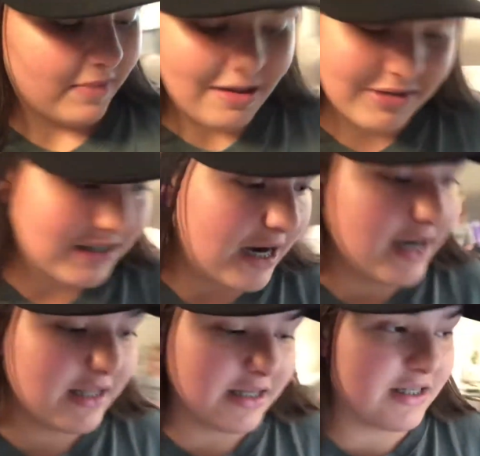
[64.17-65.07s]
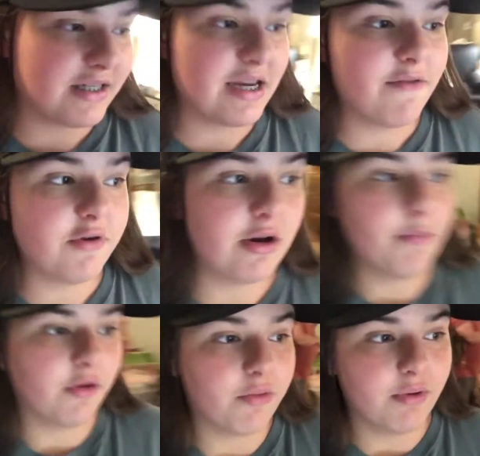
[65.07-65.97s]
I'm excited. This is nephew
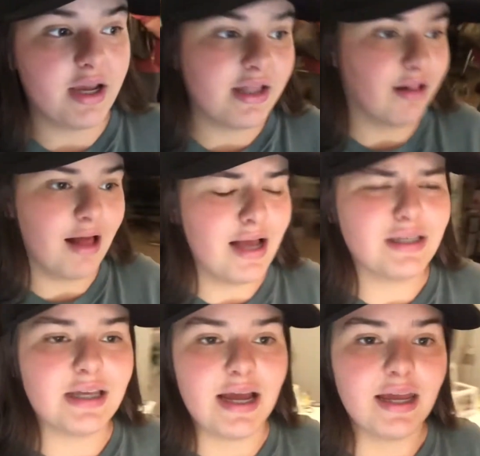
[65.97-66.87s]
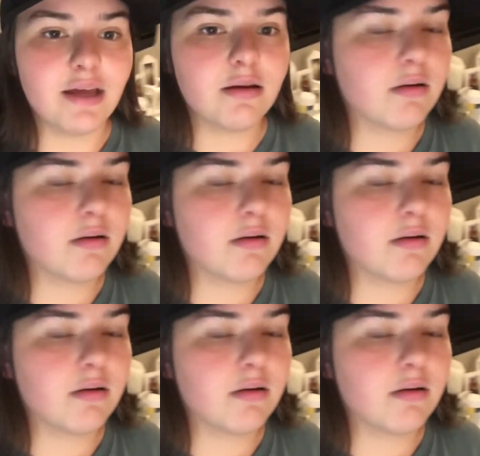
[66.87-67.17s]
number three in the last like